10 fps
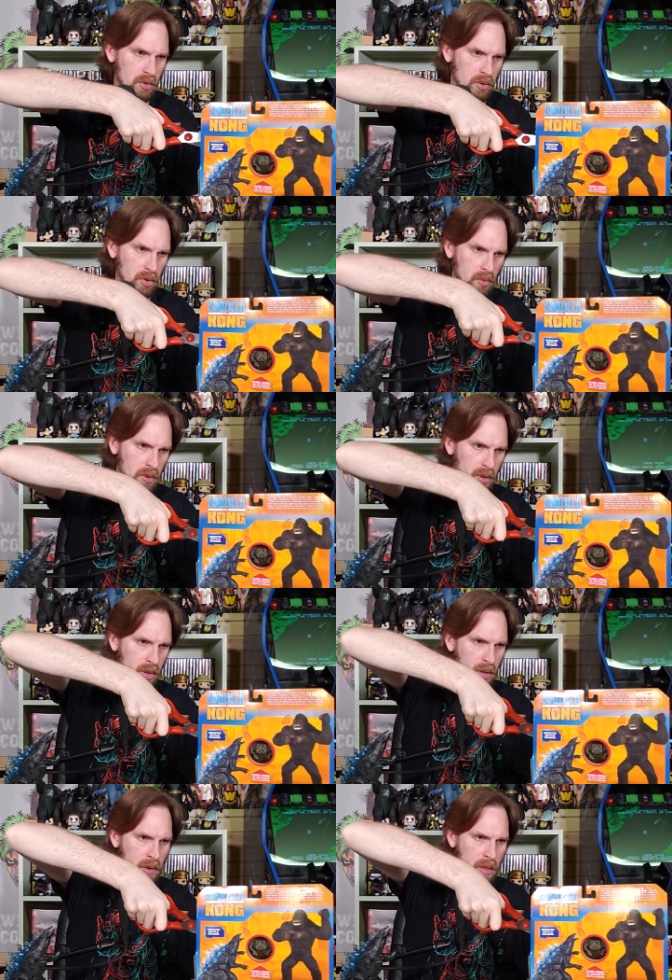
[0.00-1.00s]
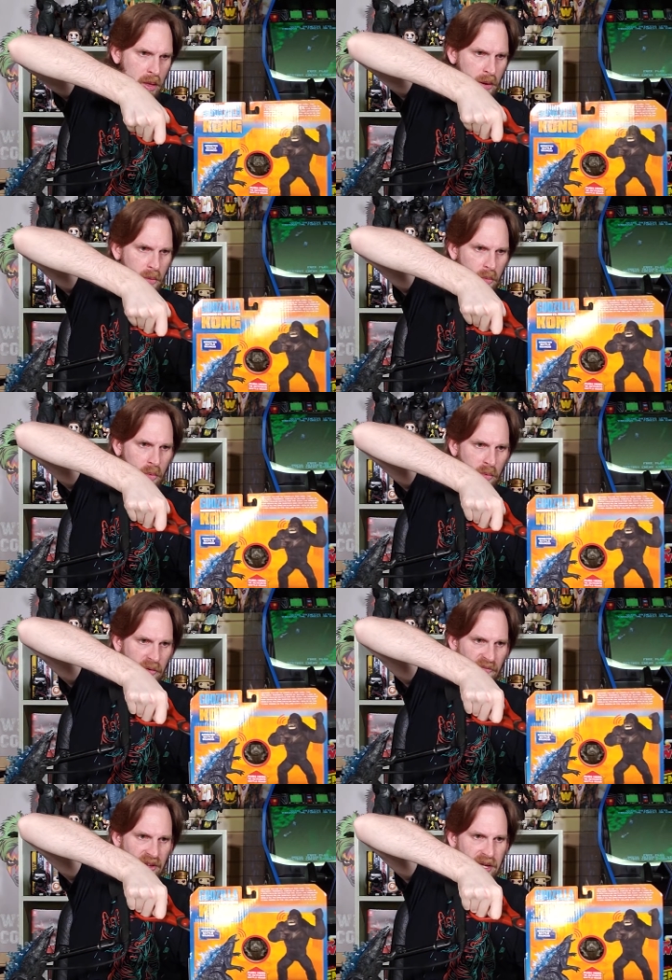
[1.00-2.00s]
Don't want to ruin the
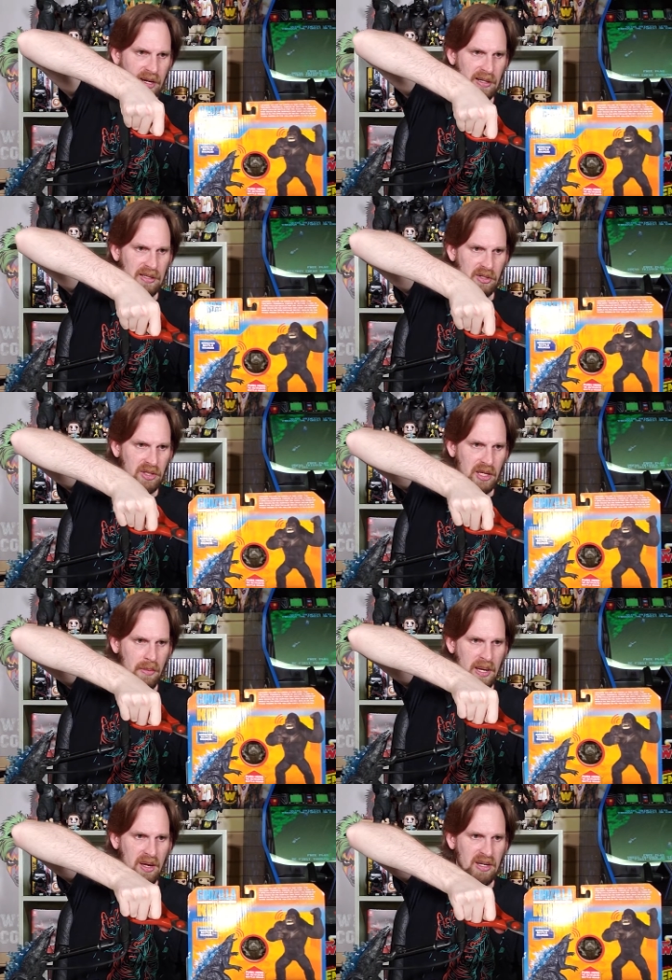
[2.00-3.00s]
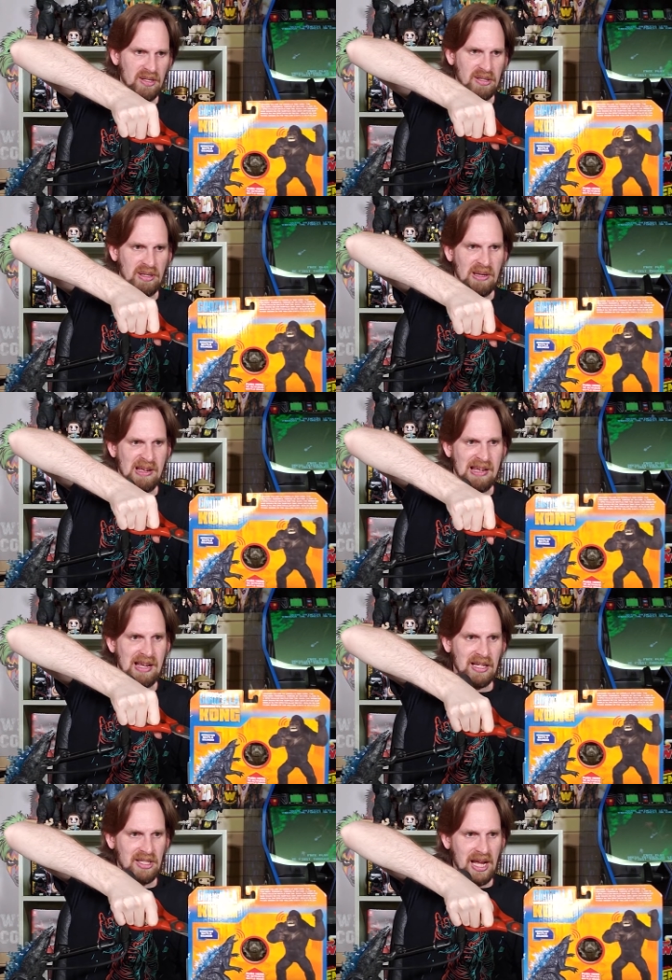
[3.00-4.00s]
figure. Just cut him out. He's
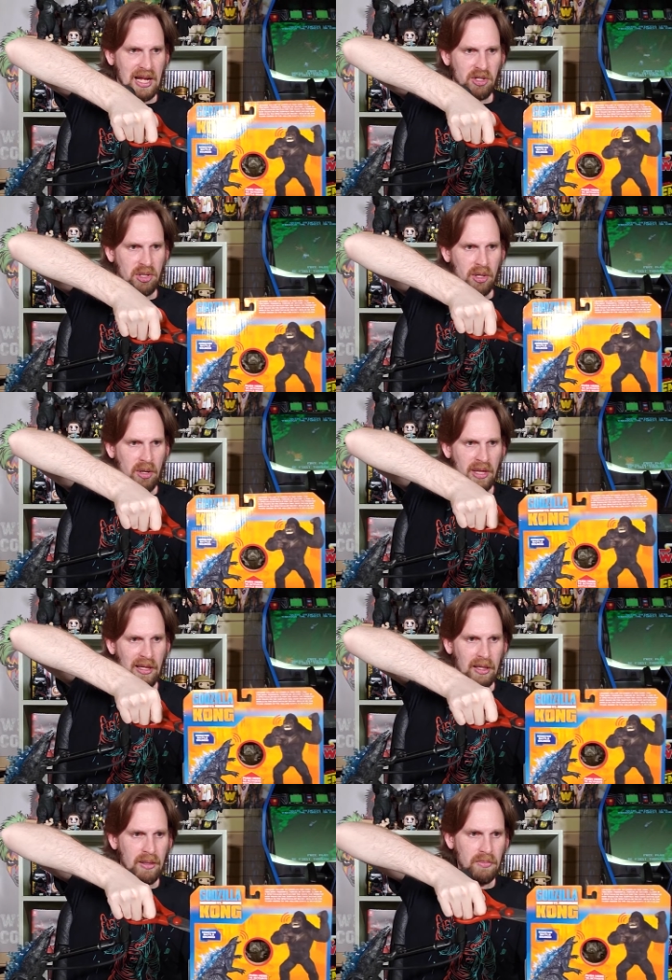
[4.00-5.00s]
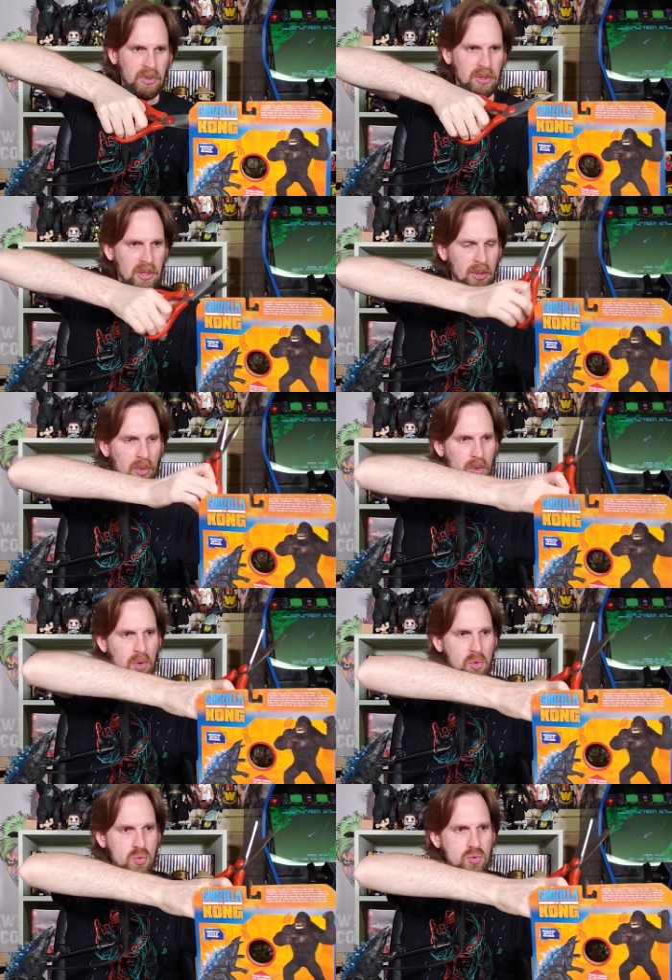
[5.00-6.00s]
attached on all the limbs.
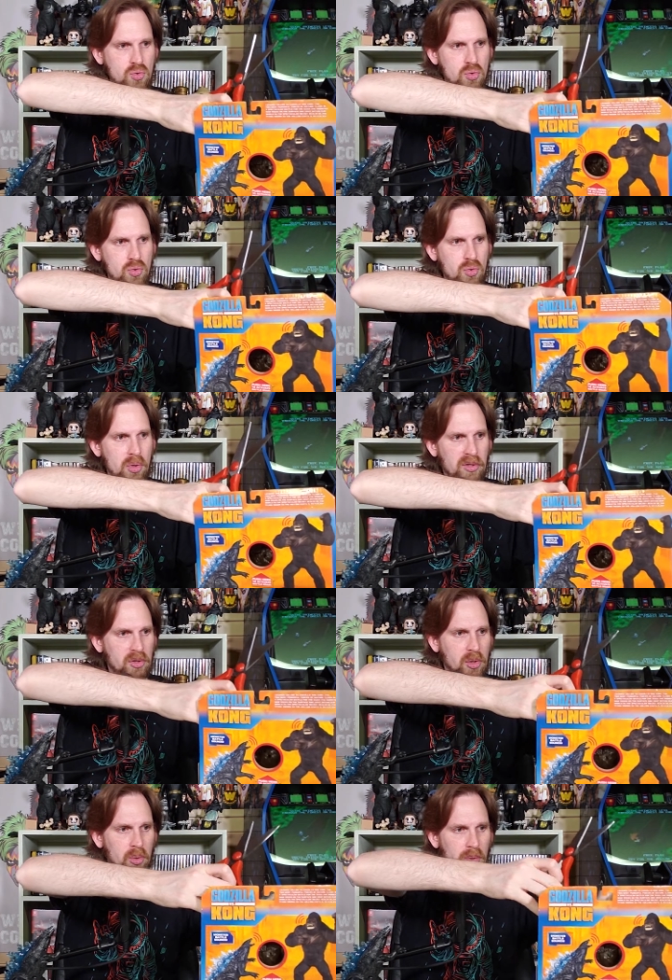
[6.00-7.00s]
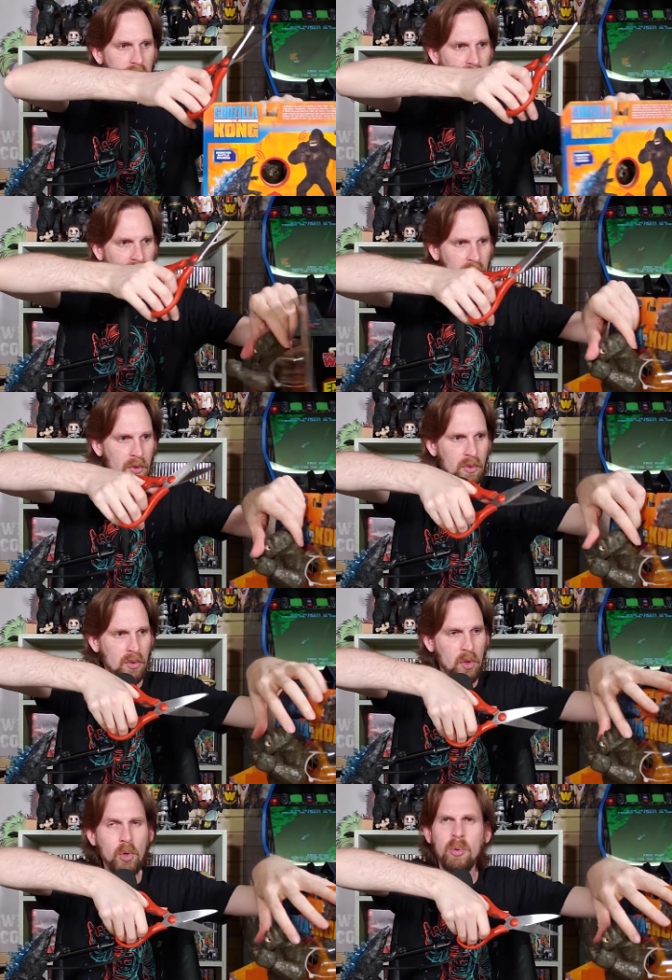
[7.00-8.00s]
Ooh, this is cool.
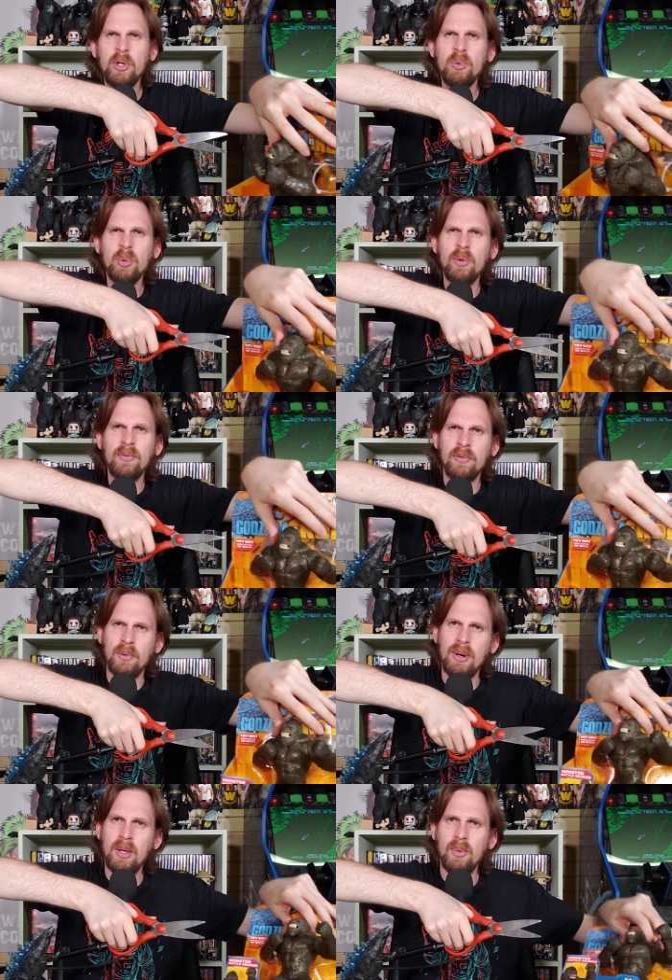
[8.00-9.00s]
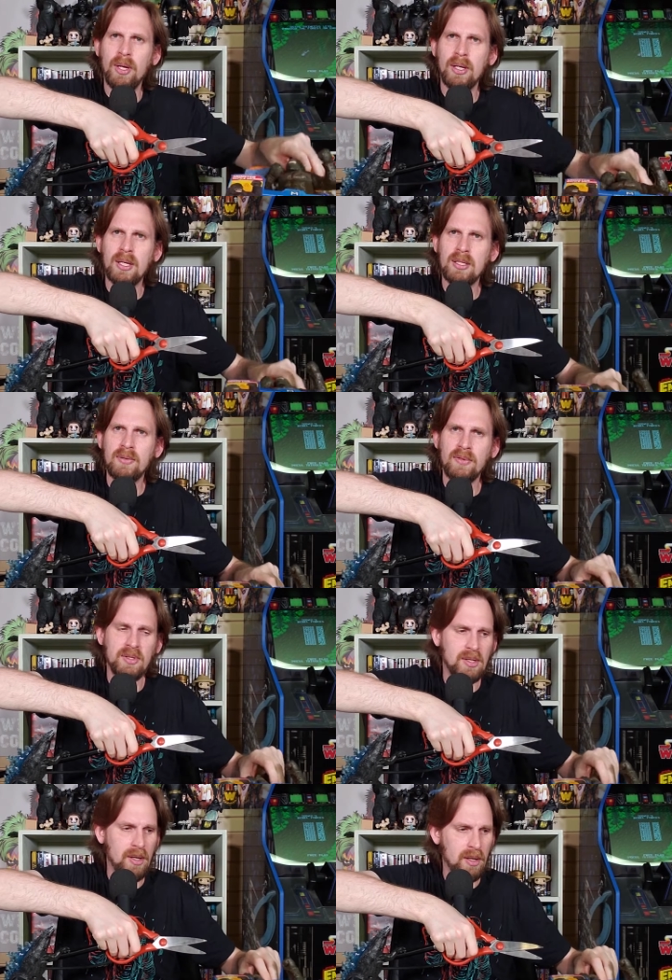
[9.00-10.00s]
Who were you rooting for, by the way, in Godzilla vs.
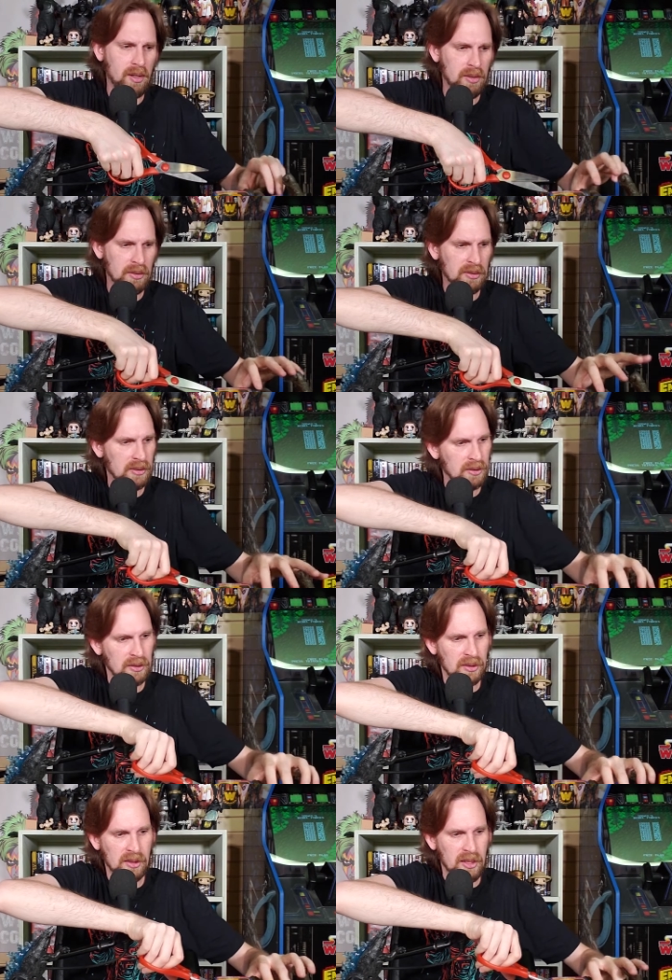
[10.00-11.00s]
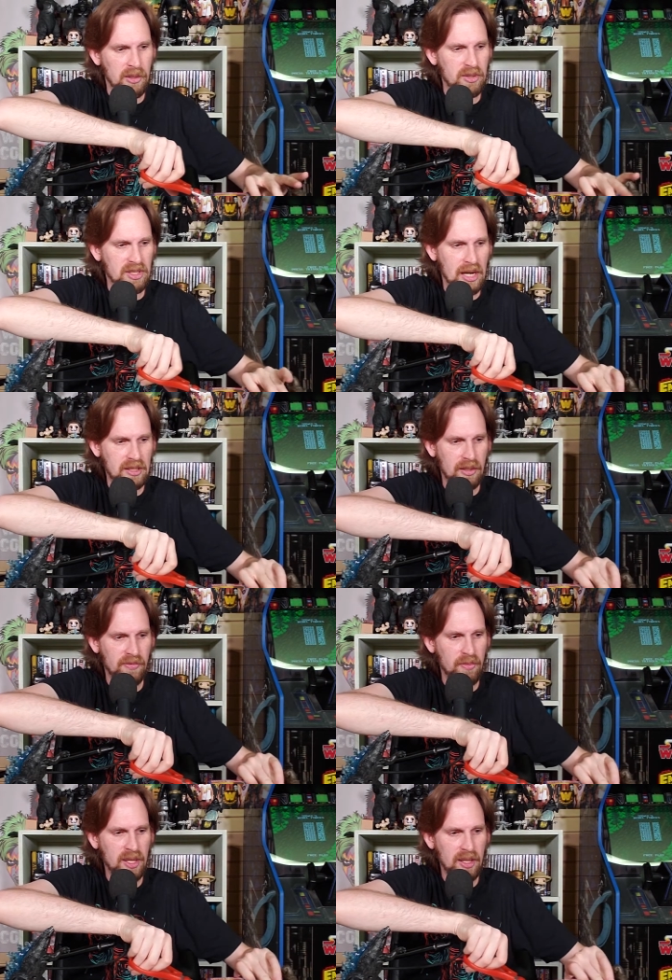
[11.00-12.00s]
Kong? It was a toss up for
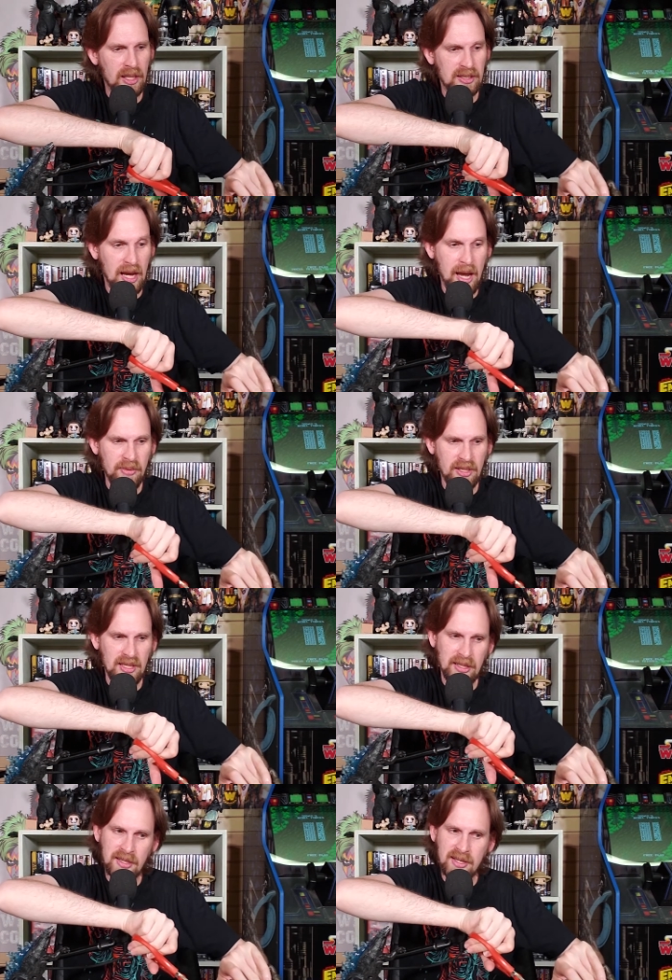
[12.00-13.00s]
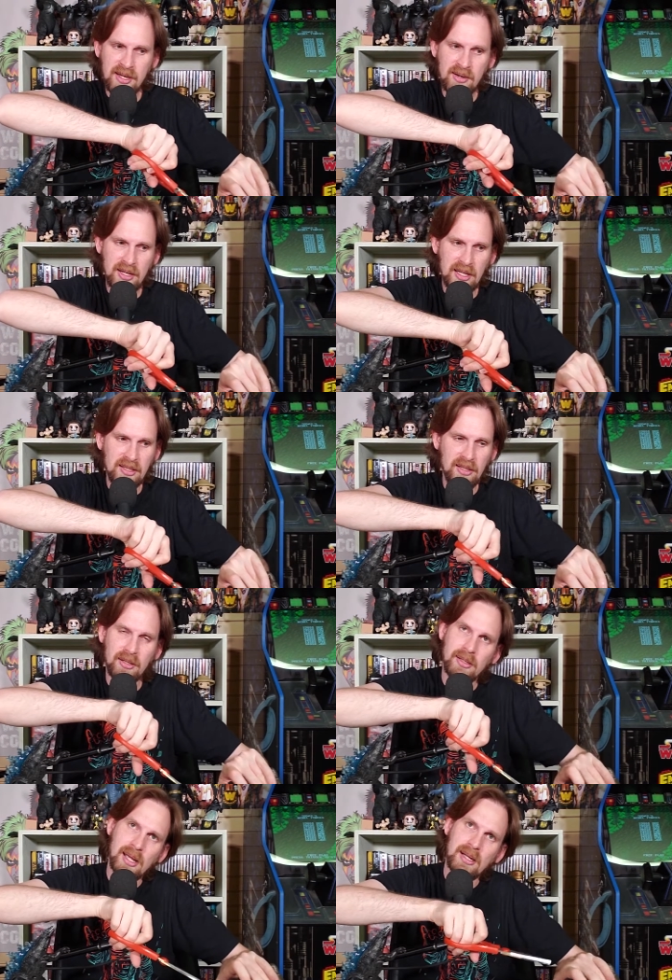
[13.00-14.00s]
me. At times, I was like, you know, Godzilla,
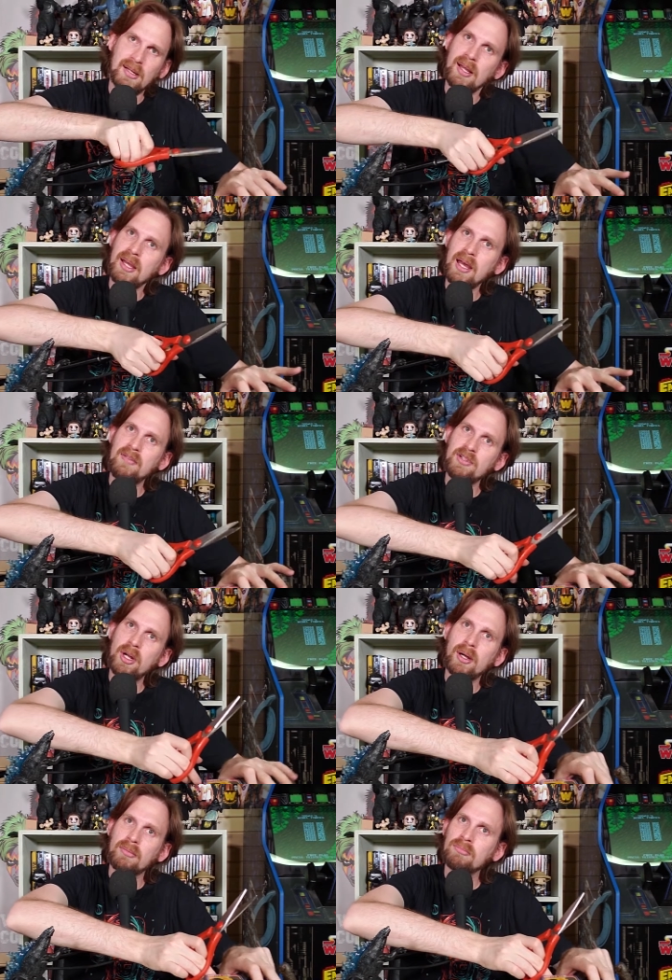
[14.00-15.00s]
you're acting like kind of a jerk.